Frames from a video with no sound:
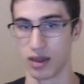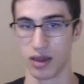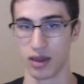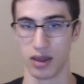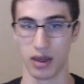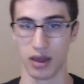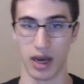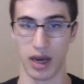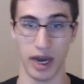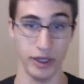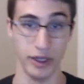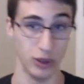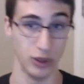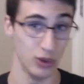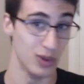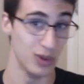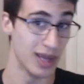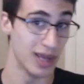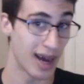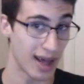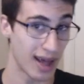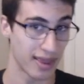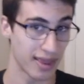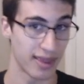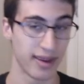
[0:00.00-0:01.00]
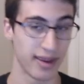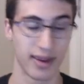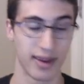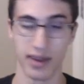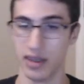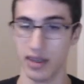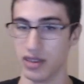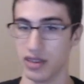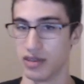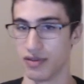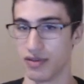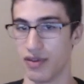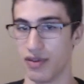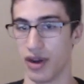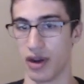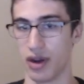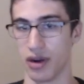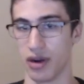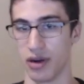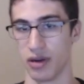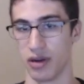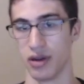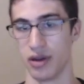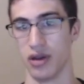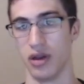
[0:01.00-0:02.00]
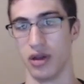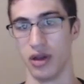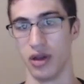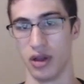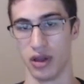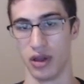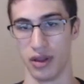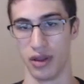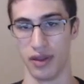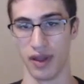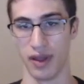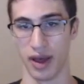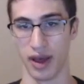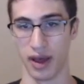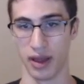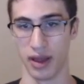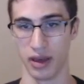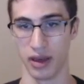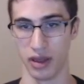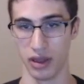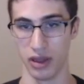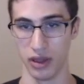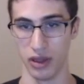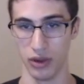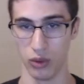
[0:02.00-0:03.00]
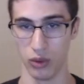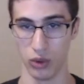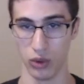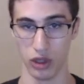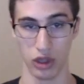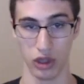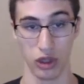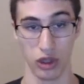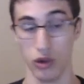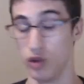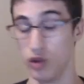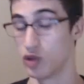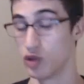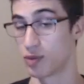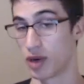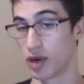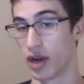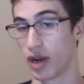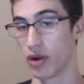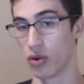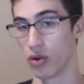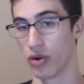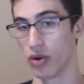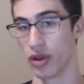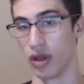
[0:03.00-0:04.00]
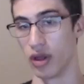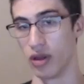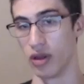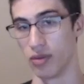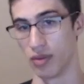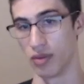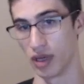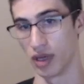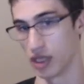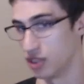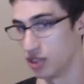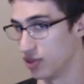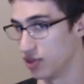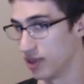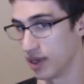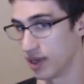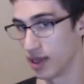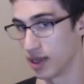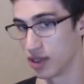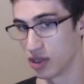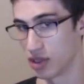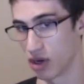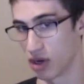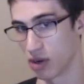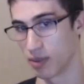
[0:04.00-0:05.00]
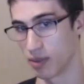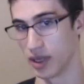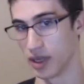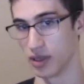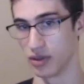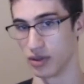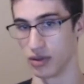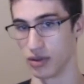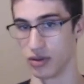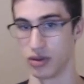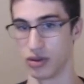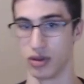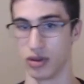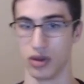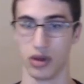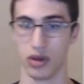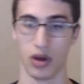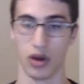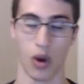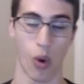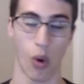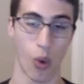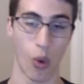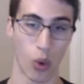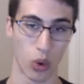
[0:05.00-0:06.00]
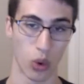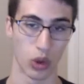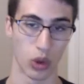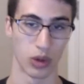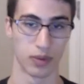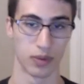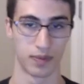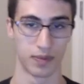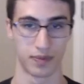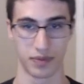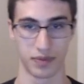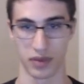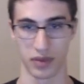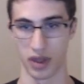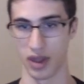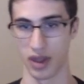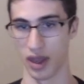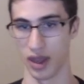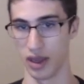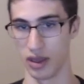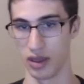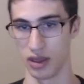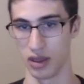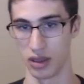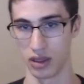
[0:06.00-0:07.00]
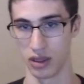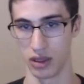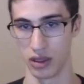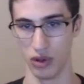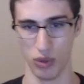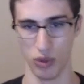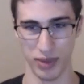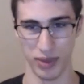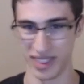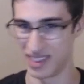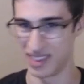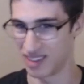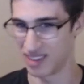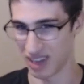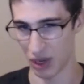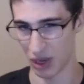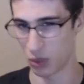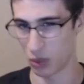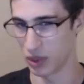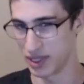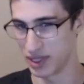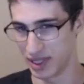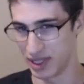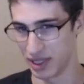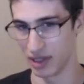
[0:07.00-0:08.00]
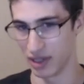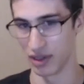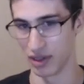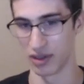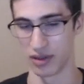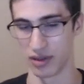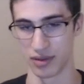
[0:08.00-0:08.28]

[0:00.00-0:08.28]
I do not think it is fair that you would lose priority because you didn't get Darkmantle, or that you'd be stuck with tier